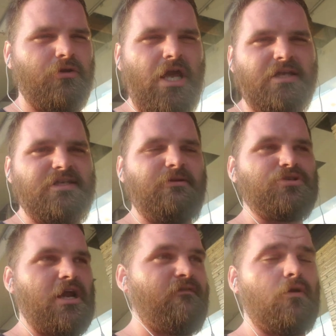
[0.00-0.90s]
not team
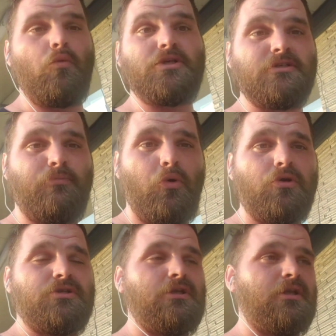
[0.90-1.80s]
driving, which is
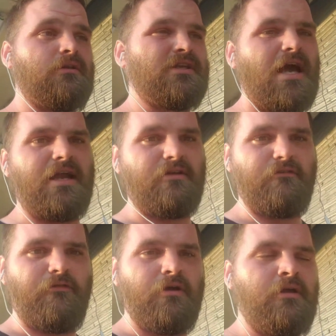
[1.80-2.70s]
bullshit, kind of.
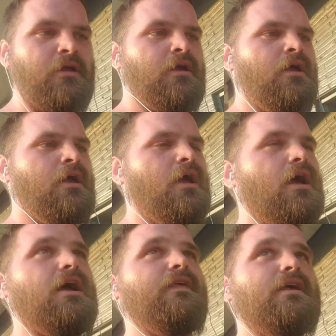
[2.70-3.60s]

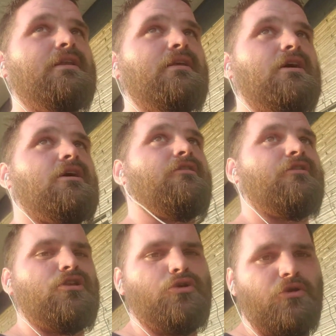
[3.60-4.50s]
And then
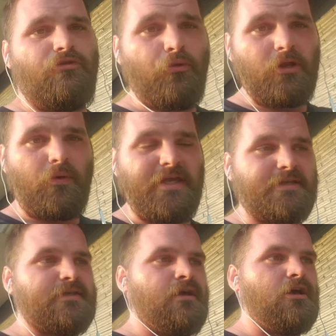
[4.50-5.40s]
you do 3
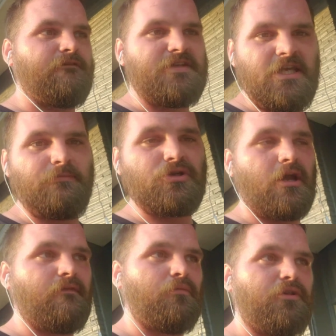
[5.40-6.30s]
weeks of team
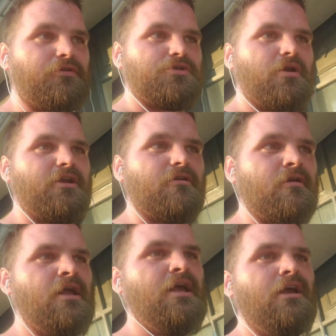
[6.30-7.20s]
driving with your trainer.
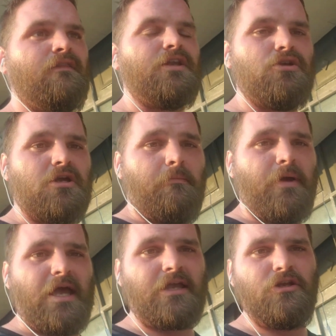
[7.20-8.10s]
Then you come
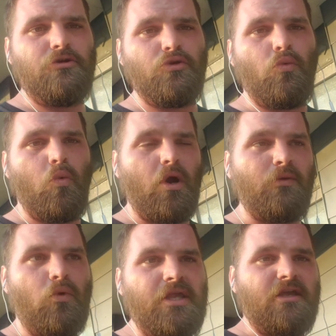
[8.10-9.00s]
back and you do
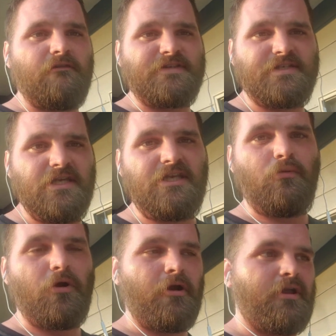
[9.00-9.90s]
1 week of city
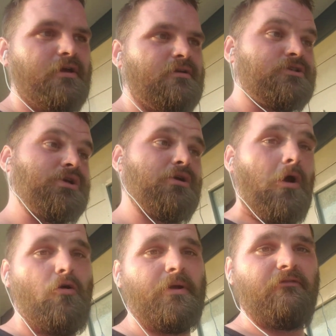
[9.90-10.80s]
work. So you're
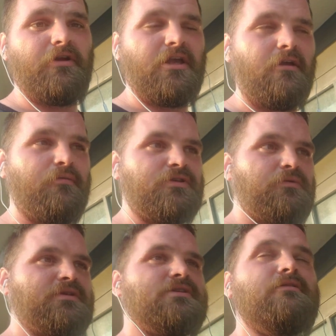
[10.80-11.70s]
home every day
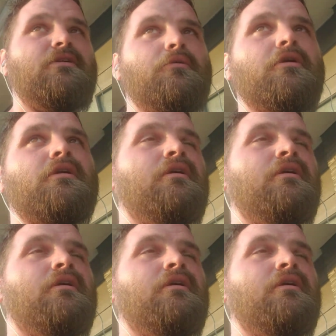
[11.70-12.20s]
doing city work.